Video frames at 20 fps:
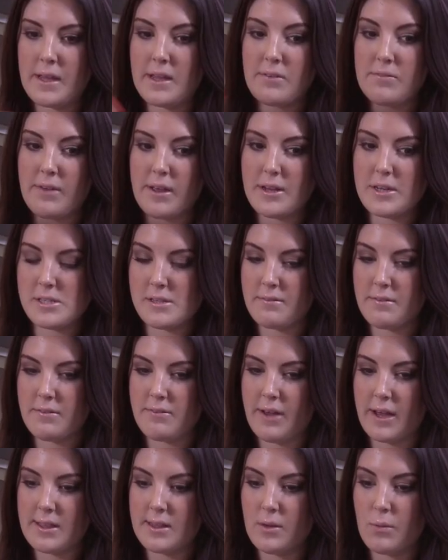Take advantage of the
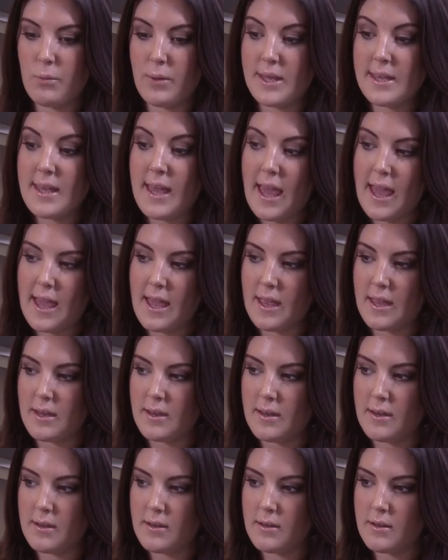fact that we
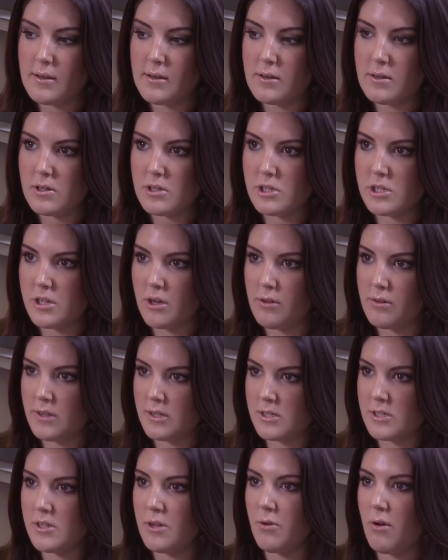can show
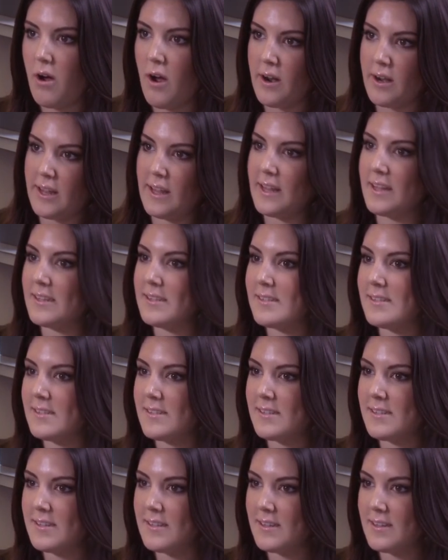this new
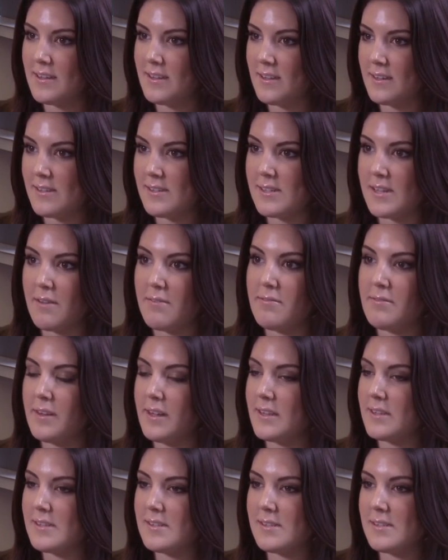audience stuff
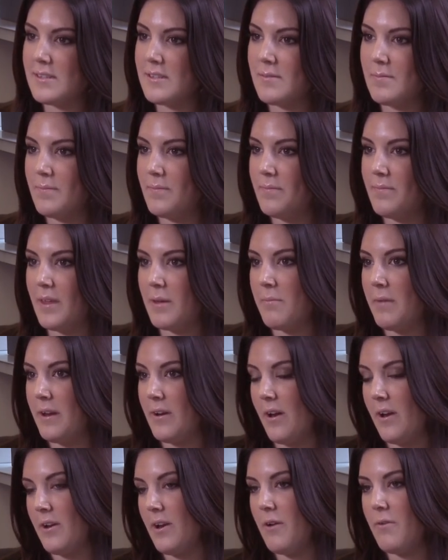that's they may
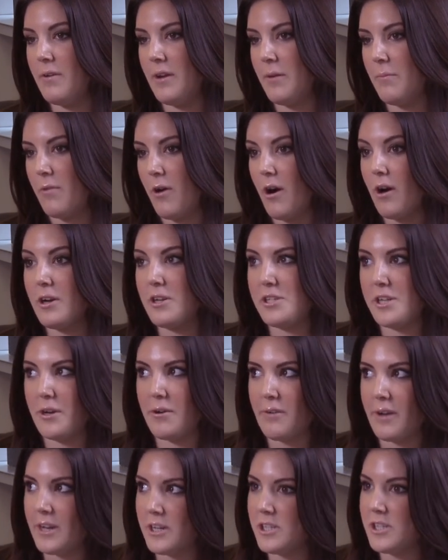not know anymore. Our
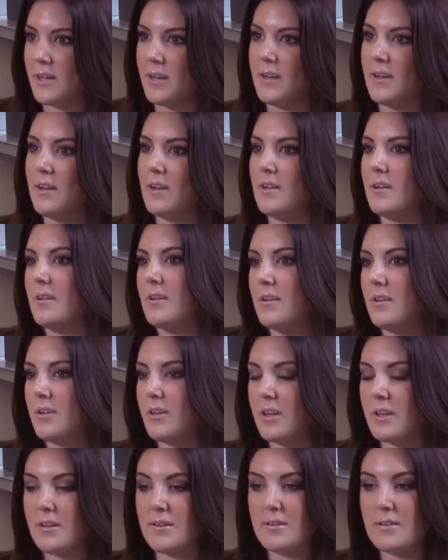generation,
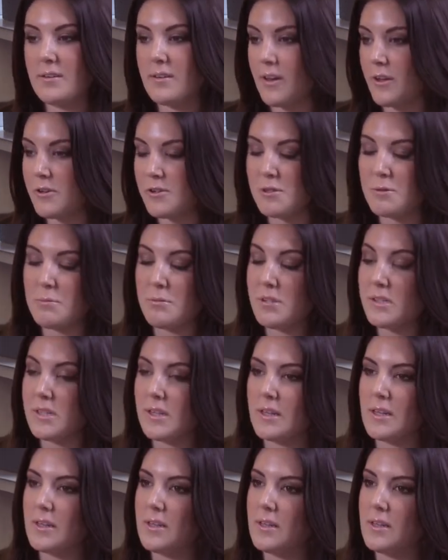good country music.